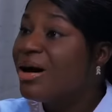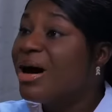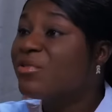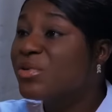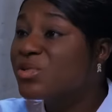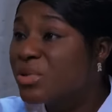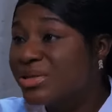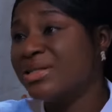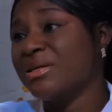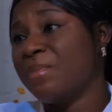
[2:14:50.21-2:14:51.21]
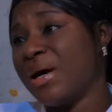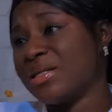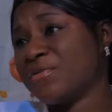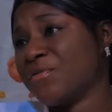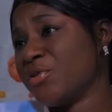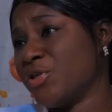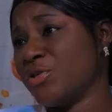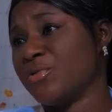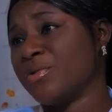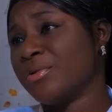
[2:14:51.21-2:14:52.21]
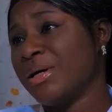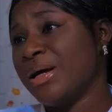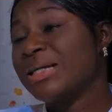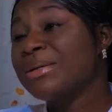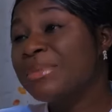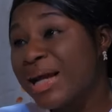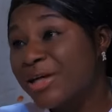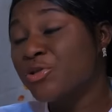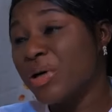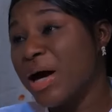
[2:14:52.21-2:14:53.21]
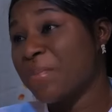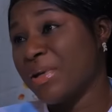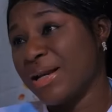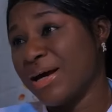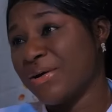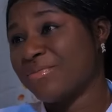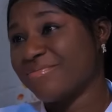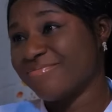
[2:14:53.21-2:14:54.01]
I've always wanted the best for you. And I'm glad you're happy now.